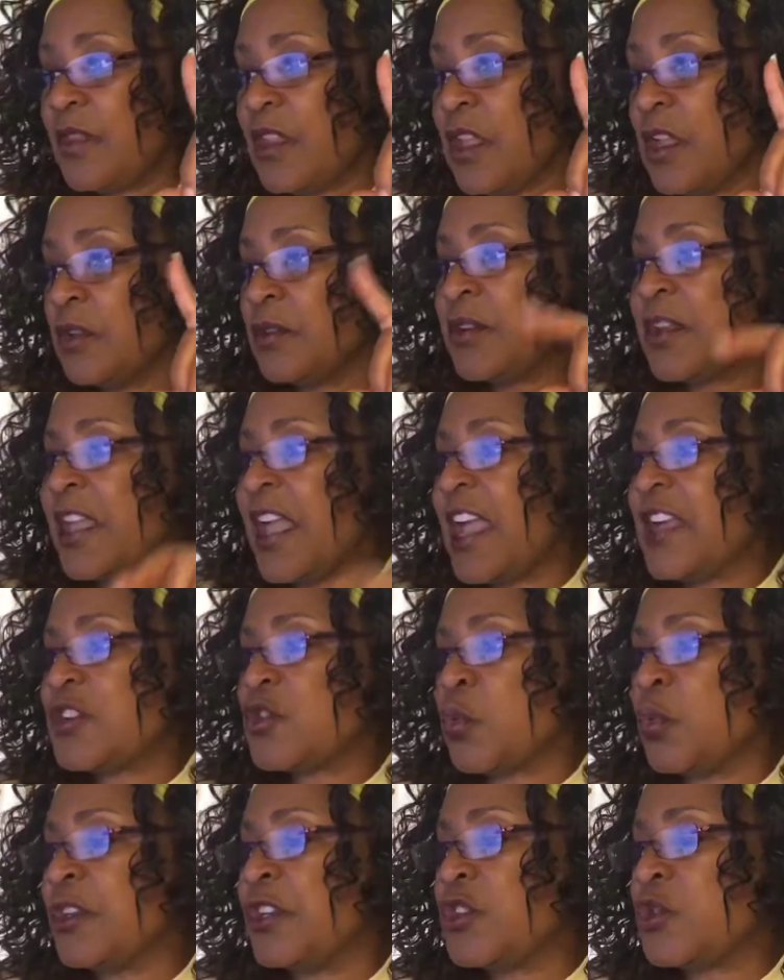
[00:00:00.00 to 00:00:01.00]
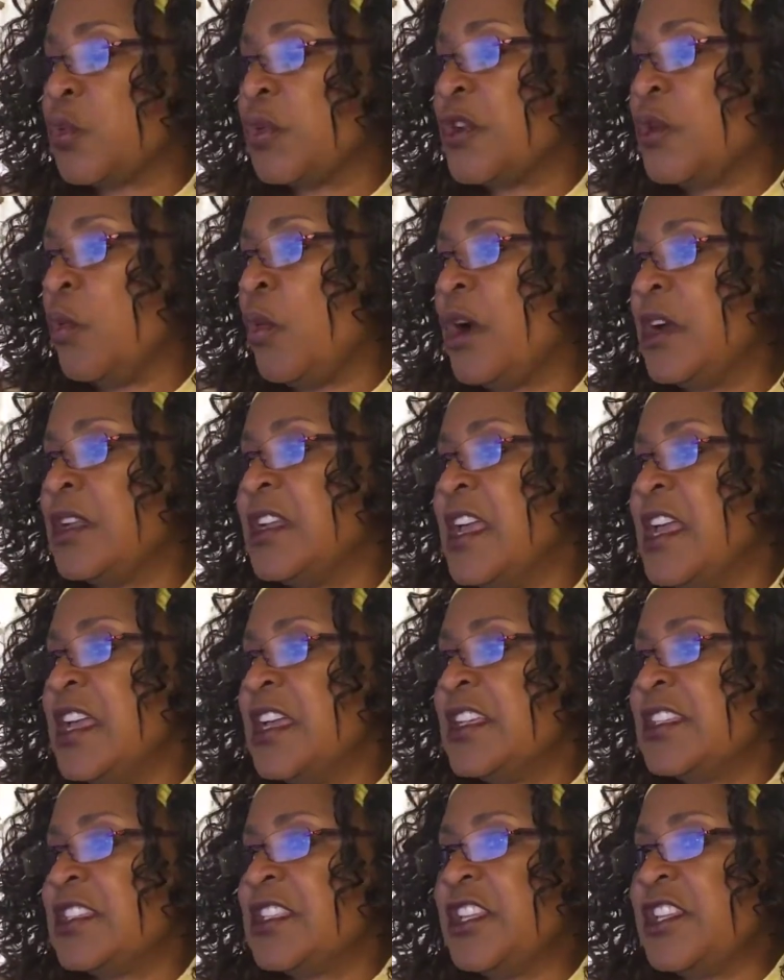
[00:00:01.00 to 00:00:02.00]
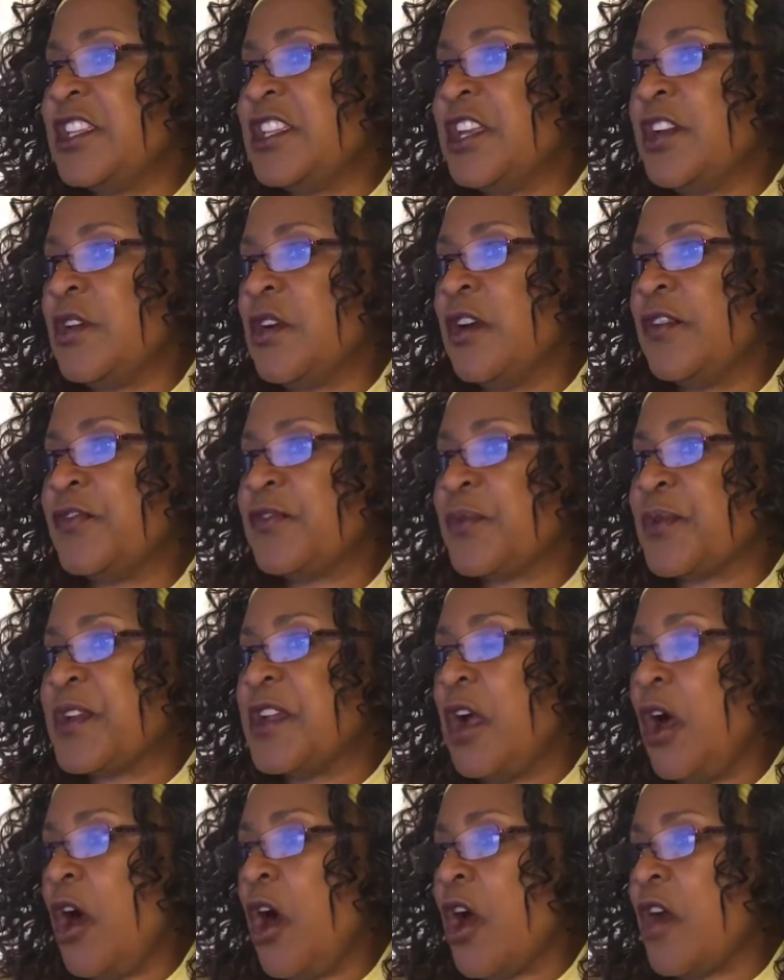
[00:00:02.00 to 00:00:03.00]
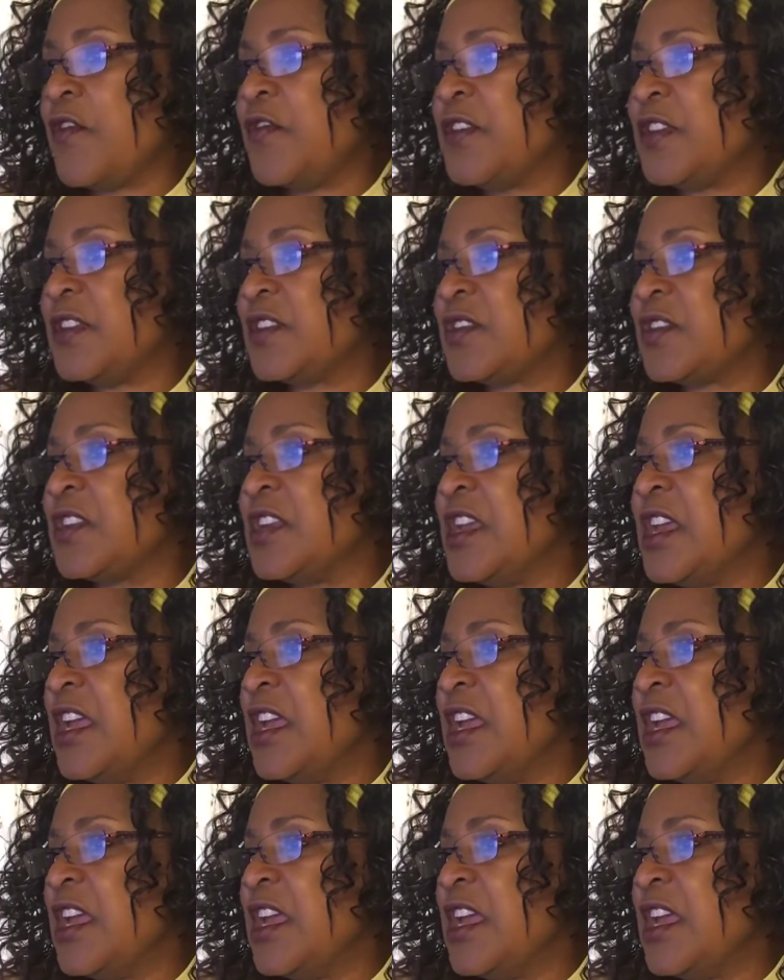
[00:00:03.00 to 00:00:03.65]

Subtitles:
Okay, 2021 is the year of three harvests.